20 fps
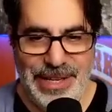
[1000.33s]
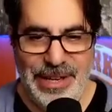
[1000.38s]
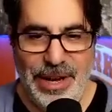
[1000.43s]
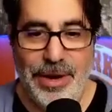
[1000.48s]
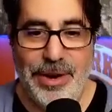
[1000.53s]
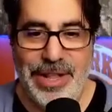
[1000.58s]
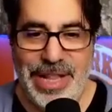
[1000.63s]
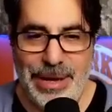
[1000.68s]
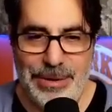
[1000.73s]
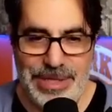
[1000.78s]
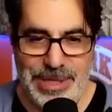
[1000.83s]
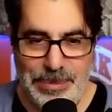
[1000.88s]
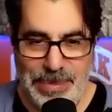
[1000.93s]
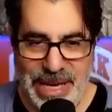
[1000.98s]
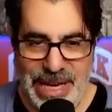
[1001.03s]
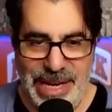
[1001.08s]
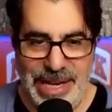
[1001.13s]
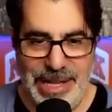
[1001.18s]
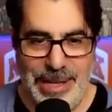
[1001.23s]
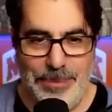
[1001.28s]
Oh, no, that was the
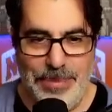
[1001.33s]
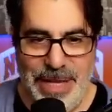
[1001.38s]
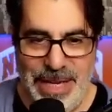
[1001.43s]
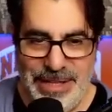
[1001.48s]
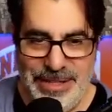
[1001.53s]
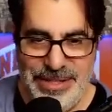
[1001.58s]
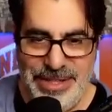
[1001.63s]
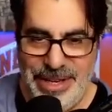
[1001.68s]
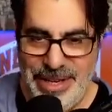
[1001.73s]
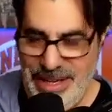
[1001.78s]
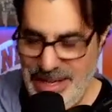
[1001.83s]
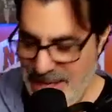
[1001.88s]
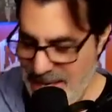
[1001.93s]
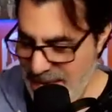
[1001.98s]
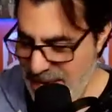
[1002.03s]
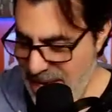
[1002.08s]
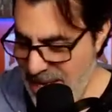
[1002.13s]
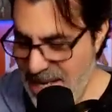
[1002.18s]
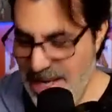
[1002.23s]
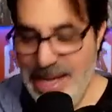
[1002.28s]
beginning of the play. Sorry.
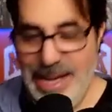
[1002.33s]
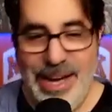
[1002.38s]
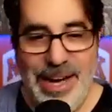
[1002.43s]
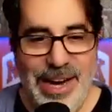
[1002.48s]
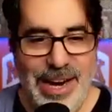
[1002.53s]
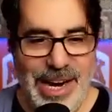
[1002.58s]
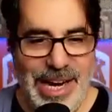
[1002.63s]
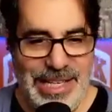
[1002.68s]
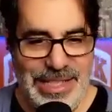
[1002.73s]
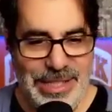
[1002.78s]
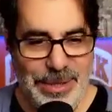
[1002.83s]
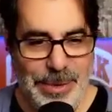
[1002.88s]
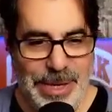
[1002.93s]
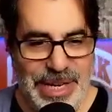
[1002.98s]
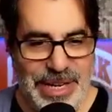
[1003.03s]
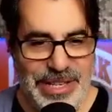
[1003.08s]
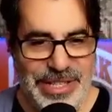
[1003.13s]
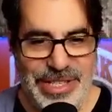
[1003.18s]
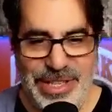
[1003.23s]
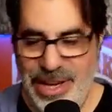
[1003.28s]
All right, so we
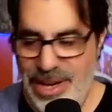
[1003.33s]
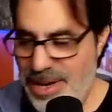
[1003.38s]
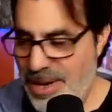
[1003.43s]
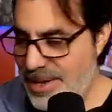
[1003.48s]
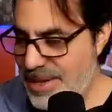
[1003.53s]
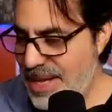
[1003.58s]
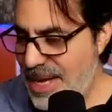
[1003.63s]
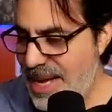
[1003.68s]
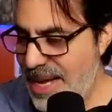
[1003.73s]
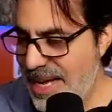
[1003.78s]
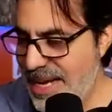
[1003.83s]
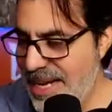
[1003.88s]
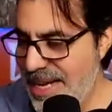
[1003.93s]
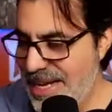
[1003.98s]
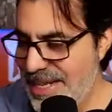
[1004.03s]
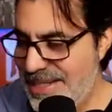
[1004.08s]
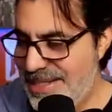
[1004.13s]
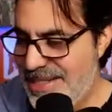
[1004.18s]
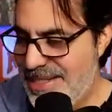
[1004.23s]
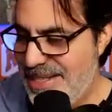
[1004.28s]
saw the
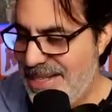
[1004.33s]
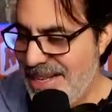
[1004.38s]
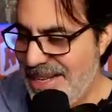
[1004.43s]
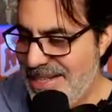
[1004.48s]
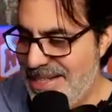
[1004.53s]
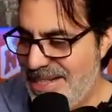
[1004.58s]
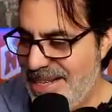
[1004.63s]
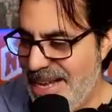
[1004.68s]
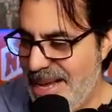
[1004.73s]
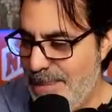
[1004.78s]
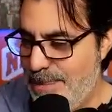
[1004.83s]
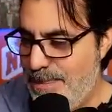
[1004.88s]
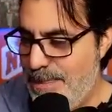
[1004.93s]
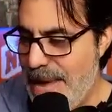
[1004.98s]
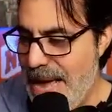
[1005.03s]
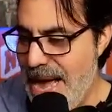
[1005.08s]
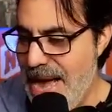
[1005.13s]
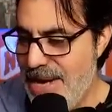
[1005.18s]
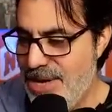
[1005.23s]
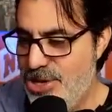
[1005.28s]
highlights. Let's get
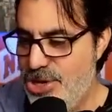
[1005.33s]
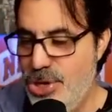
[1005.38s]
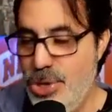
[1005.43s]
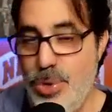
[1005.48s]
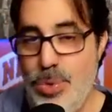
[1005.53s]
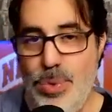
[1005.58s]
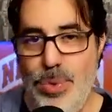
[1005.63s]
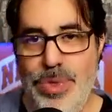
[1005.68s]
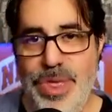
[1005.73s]
back to